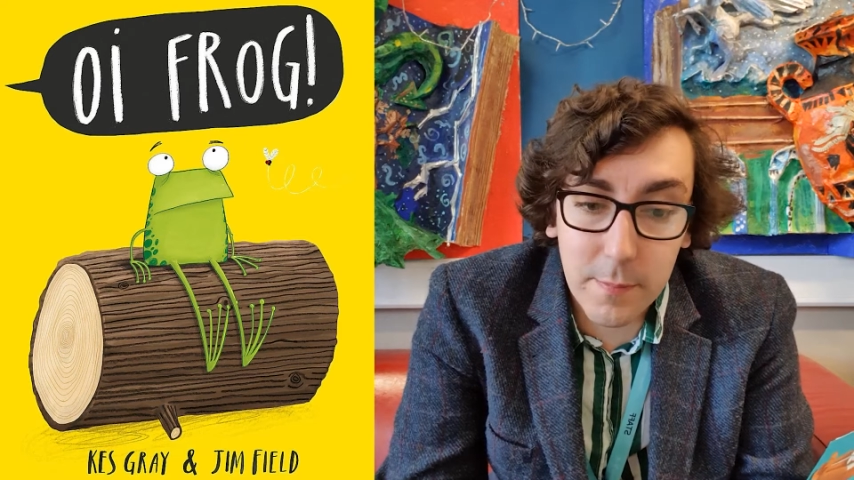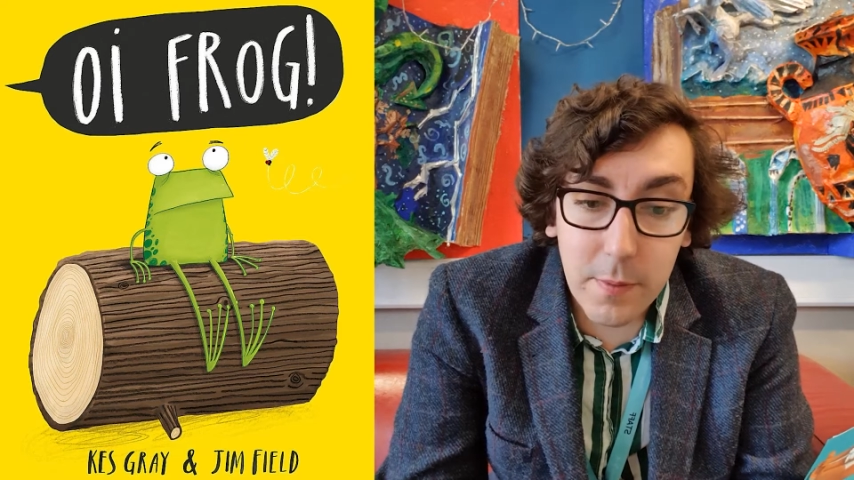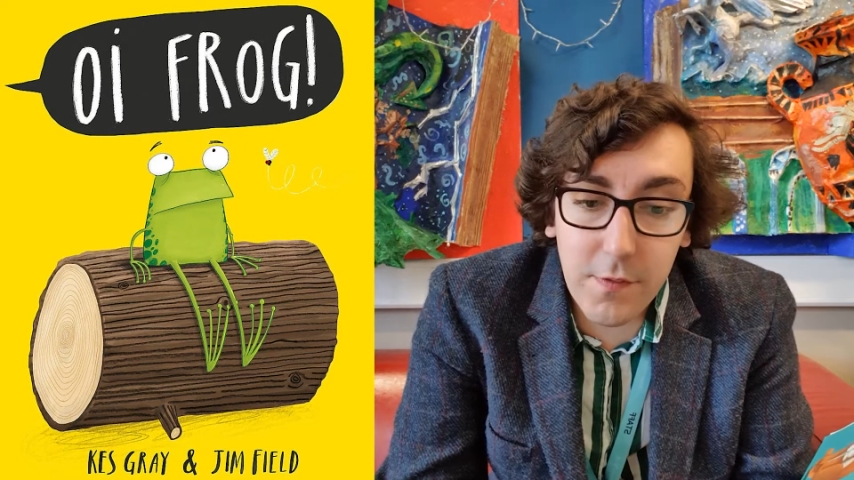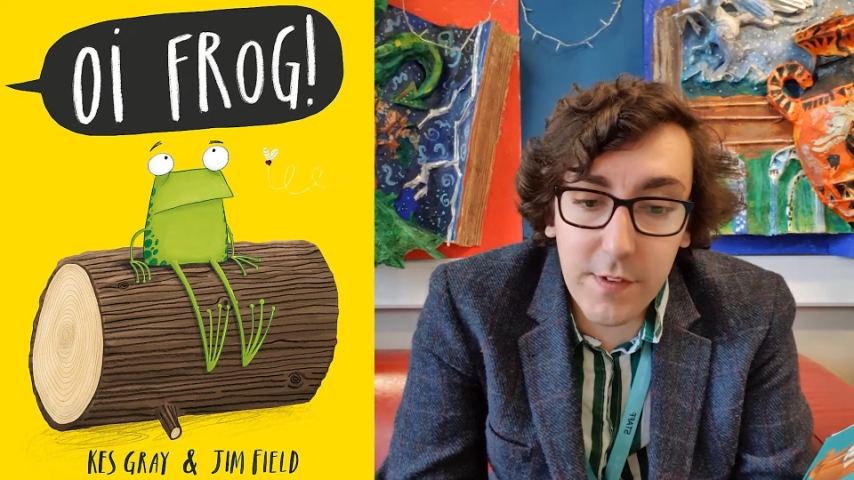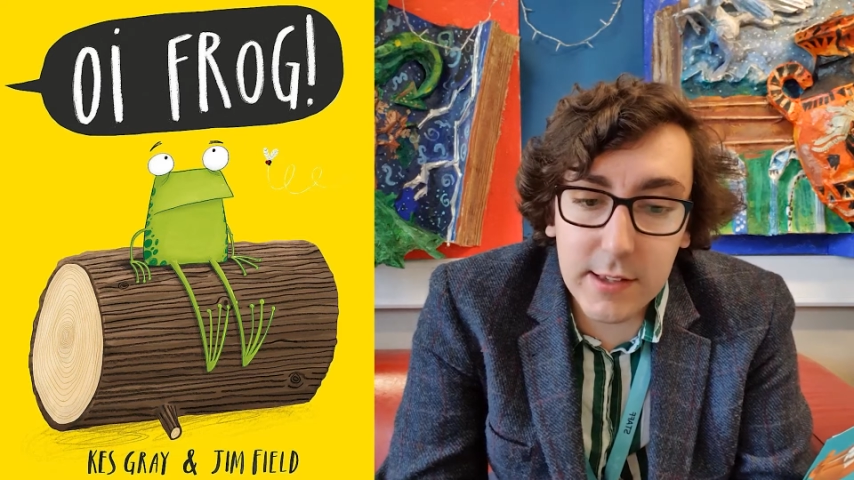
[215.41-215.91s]

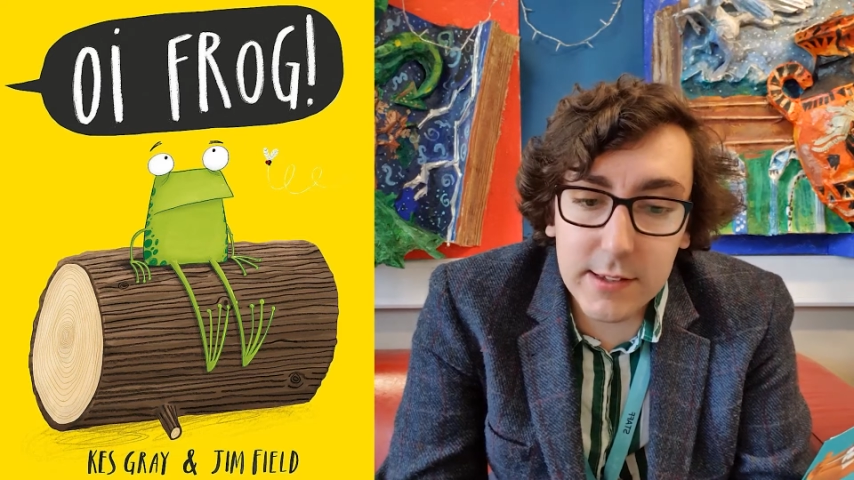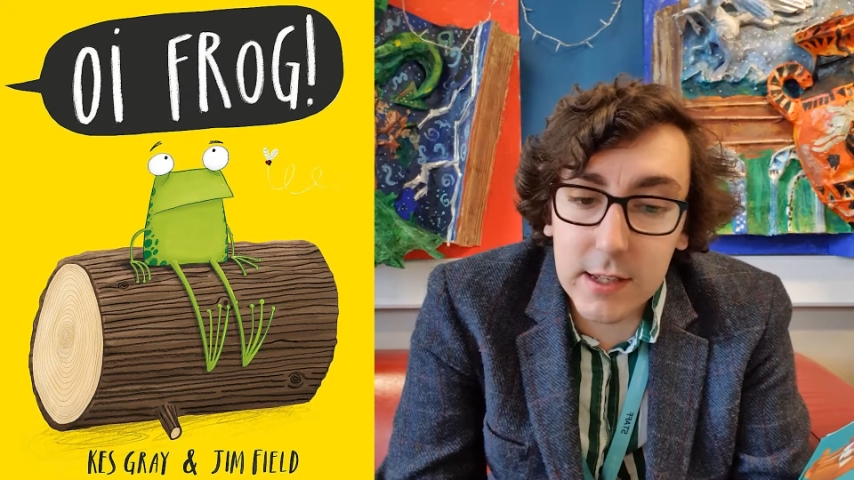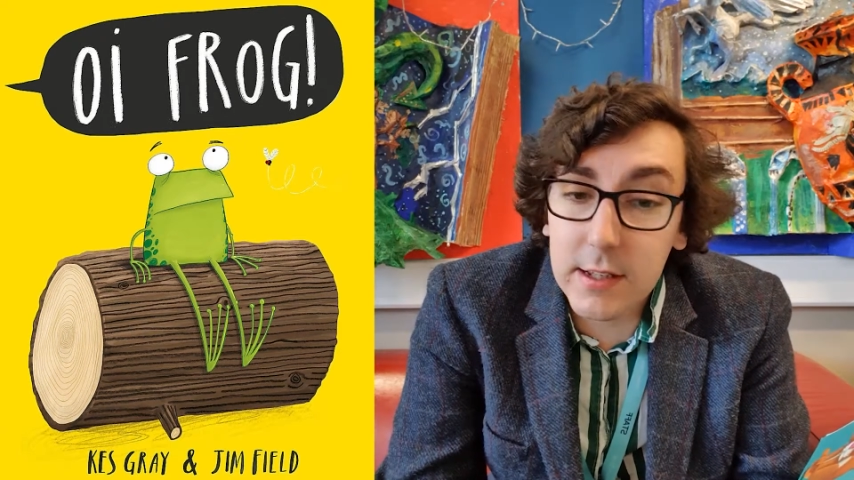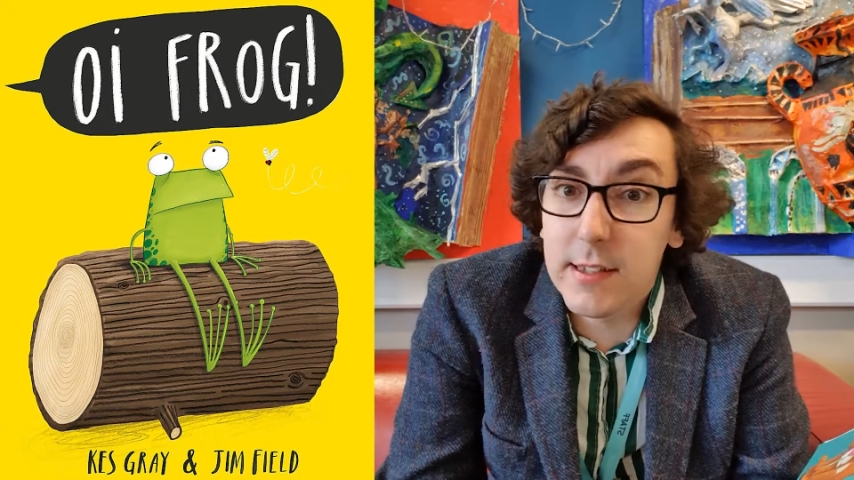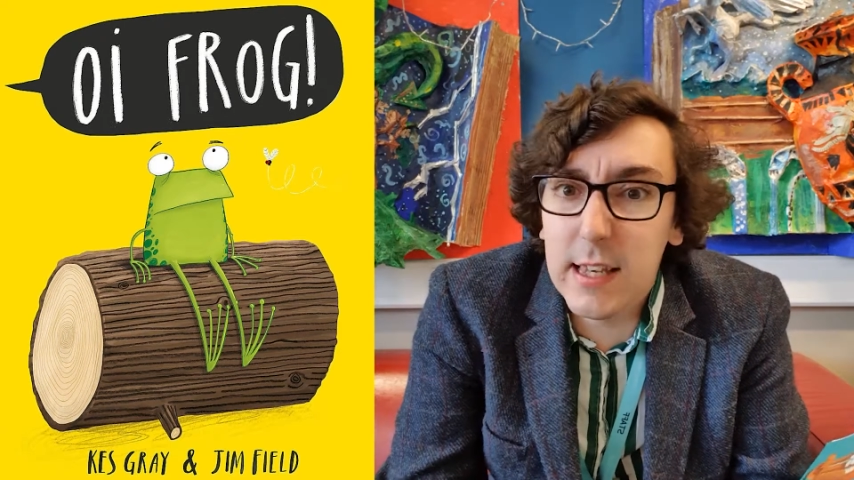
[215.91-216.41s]
Puffins
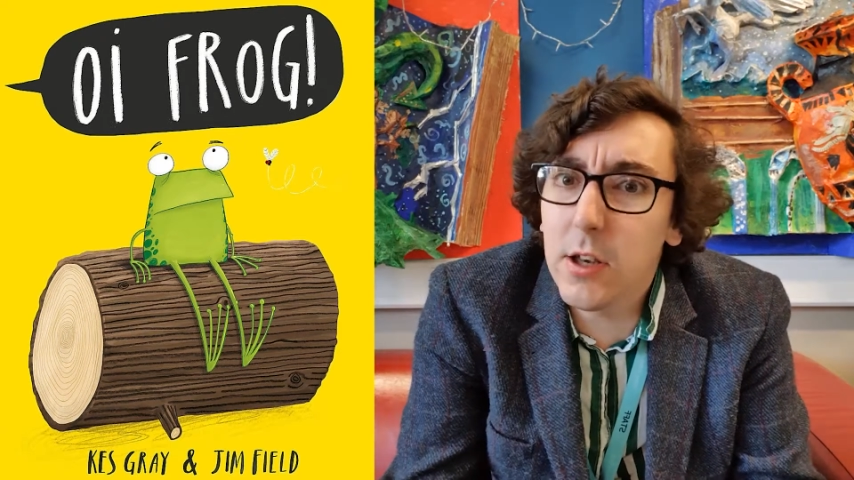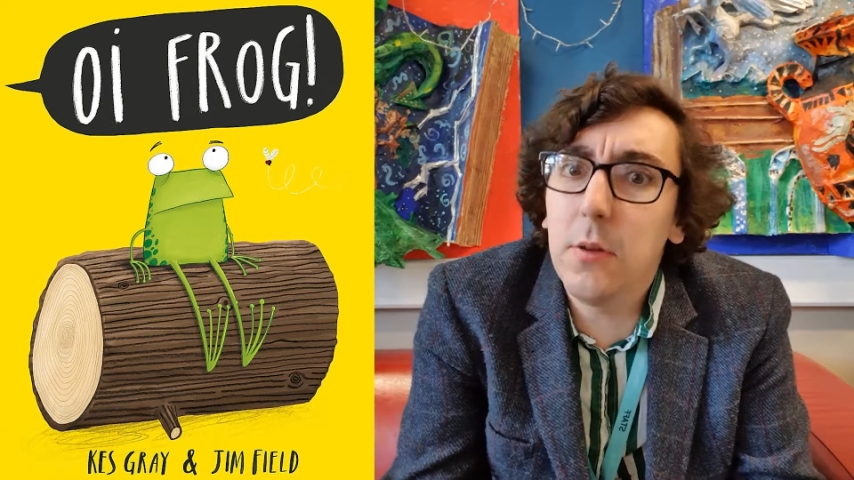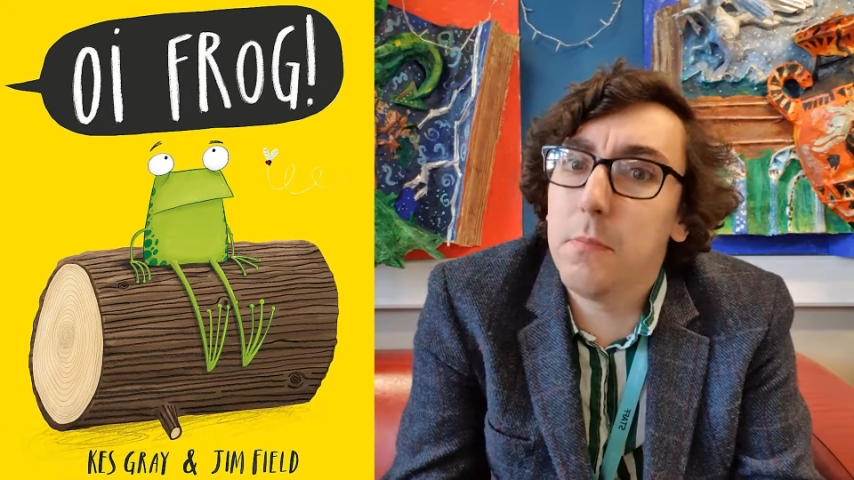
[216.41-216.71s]
sit on